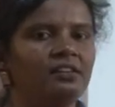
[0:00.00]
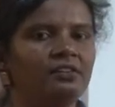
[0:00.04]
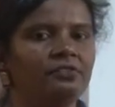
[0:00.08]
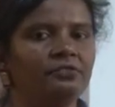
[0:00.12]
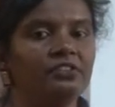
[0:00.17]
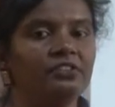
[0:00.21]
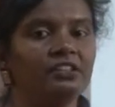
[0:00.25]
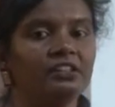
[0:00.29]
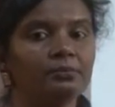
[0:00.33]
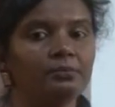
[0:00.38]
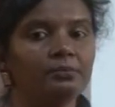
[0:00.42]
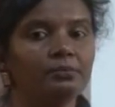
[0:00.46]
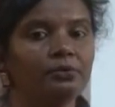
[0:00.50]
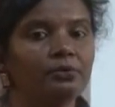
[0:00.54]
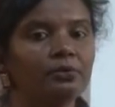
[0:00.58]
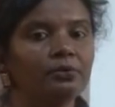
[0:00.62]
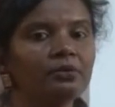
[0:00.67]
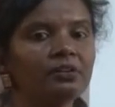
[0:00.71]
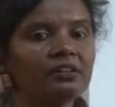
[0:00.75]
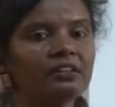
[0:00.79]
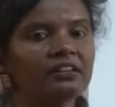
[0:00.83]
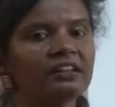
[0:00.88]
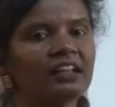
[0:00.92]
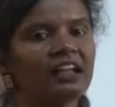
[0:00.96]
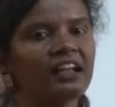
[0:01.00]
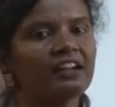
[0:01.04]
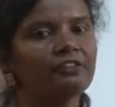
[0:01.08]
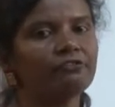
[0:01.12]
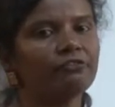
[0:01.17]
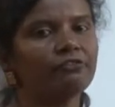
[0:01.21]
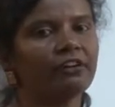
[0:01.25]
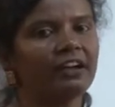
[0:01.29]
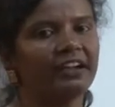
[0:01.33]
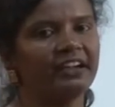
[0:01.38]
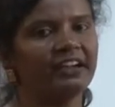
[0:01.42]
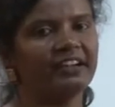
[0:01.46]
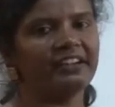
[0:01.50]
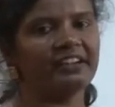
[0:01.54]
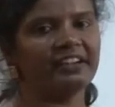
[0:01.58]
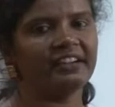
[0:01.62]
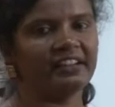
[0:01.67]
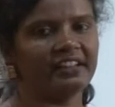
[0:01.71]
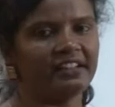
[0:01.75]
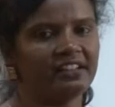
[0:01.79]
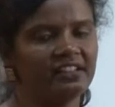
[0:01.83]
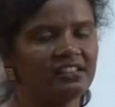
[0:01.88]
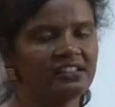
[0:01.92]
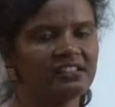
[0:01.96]
with more than 500
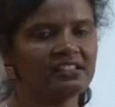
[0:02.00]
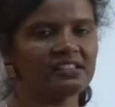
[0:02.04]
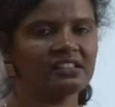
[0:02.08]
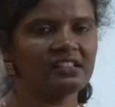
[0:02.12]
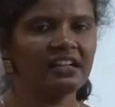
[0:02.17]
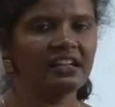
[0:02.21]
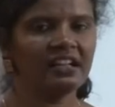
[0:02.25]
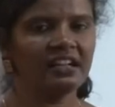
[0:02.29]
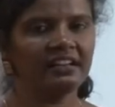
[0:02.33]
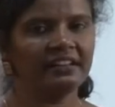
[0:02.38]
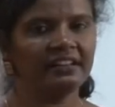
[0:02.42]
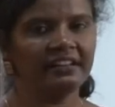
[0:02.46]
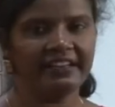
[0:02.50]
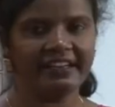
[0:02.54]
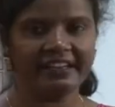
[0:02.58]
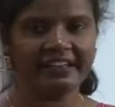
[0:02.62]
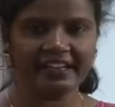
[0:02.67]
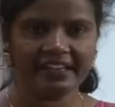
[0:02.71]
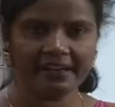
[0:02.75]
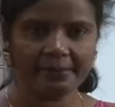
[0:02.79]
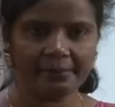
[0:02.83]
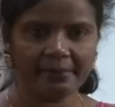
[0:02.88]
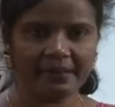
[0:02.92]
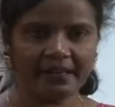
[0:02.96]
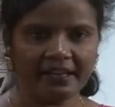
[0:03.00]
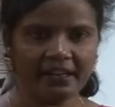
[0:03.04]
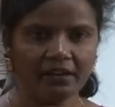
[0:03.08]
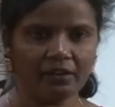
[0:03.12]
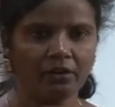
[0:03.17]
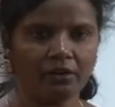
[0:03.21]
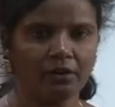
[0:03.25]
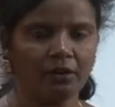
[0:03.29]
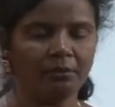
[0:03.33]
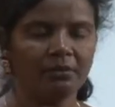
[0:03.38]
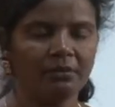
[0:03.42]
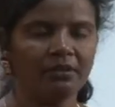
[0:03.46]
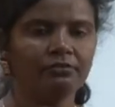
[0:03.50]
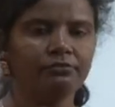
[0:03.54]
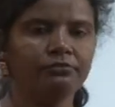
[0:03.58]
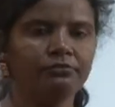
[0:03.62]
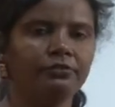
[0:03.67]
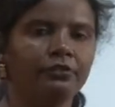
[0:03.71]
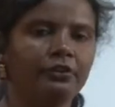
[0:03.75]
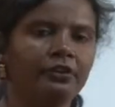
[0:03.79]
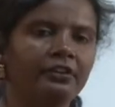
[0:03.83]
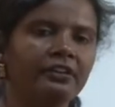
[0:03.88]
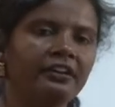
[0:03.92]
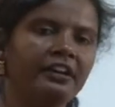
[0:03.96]
years needed being common
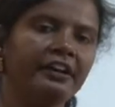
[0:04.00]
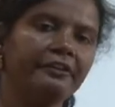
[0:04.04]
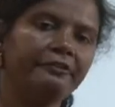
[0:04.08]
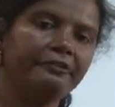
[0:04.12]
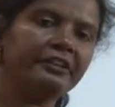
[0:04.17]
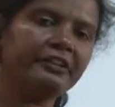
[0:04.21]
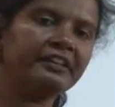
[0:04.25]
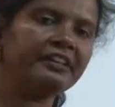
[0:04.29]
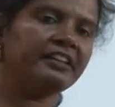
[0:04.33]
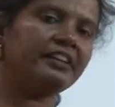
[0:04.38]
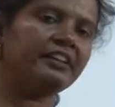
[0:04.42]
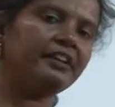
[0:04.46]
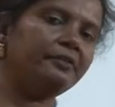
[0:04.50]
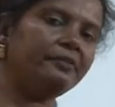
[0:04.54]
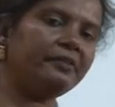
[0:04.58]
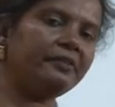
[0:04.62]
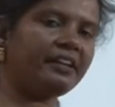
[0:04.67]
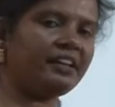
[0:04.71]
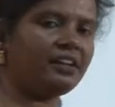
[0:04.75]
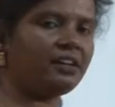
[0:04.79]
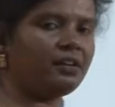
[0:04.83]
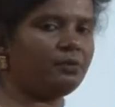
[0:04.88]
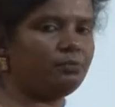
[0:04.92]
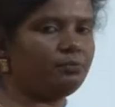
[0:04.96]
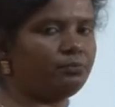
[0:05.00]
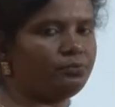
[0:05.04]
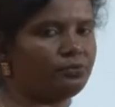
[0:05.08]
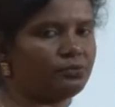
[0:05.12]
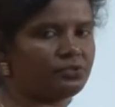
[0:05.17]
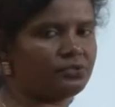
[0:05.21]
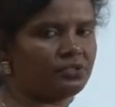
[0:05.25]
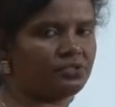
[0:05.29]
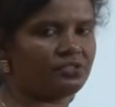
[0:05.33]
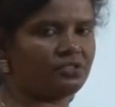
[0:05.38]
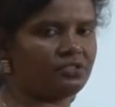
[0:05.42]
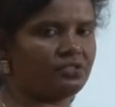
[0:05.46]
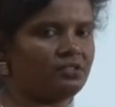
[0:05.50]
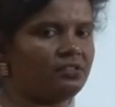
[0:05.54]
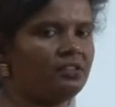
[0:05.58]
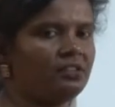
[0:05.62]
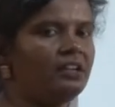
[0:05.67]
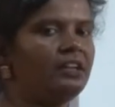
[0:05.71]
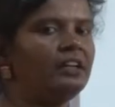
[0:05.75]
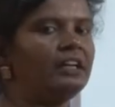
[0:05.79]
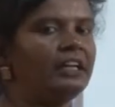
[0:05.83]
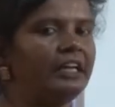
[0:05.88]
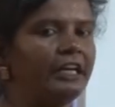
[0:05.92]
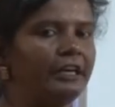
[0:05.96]
for effective decomposition.
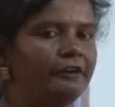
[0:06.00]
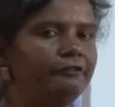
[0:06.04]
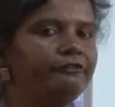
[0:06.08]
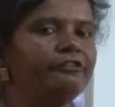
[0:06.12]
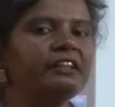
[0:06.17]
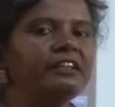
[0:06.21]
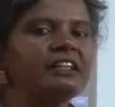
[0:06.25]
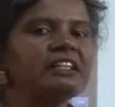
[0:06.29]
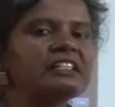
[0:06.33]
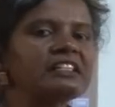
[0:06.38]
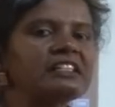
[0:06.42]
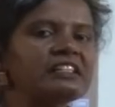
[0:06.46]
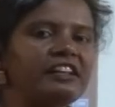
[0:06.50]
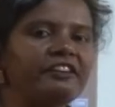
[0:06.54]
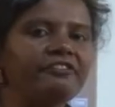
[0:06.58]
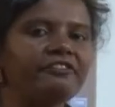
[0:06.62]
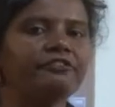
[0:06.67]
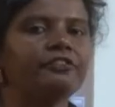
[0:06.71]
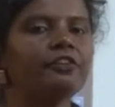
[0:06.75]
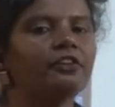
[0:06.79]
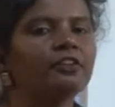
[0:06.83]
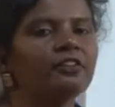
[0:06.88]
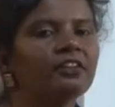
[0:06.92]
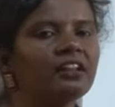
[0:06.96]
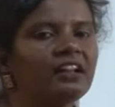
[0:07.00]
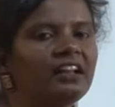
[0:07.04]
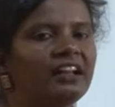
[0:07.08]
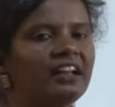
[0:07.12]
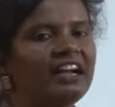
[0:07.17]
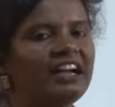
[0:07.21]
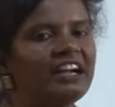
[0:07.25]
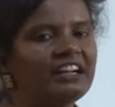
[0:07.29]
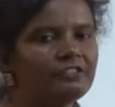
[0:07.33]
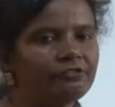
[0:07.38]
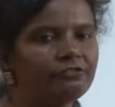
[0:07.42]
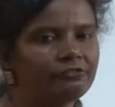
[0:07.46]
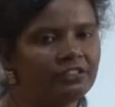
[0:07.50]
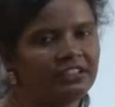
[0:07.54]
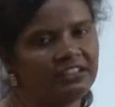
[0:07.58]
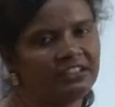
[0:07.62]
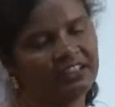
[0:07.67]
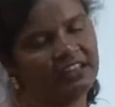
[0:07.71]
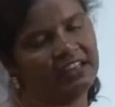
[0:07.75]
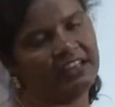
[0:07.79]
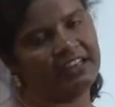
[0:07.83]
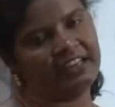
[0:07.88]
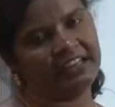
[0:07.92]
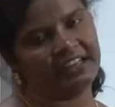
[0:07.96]
If it is left on the landfill,
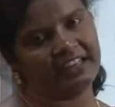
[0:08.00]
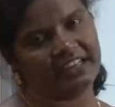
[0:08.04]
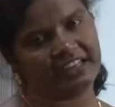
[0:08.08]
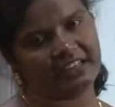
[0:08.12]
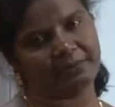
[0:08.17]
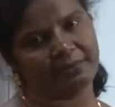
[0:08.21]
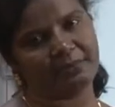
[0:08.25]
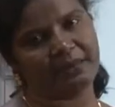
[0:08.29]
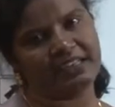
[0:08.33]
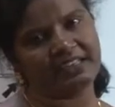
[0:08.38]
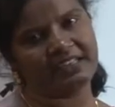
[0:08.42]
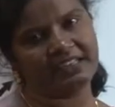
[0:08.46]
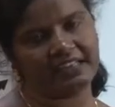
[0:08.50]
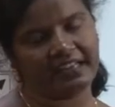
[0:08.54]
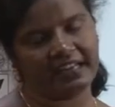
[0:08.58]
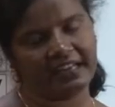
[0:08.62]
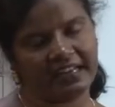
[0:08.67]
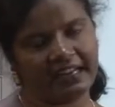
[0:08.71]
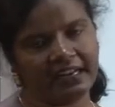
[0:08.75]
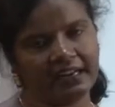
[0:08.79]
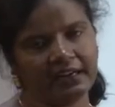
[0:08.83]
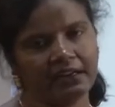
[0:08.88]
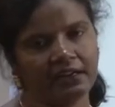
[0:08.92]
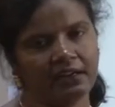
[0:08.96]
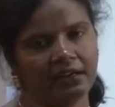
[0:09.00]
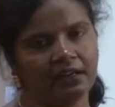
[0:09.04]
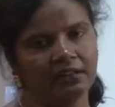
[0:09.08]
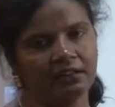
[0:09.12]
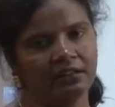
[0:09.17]
it might take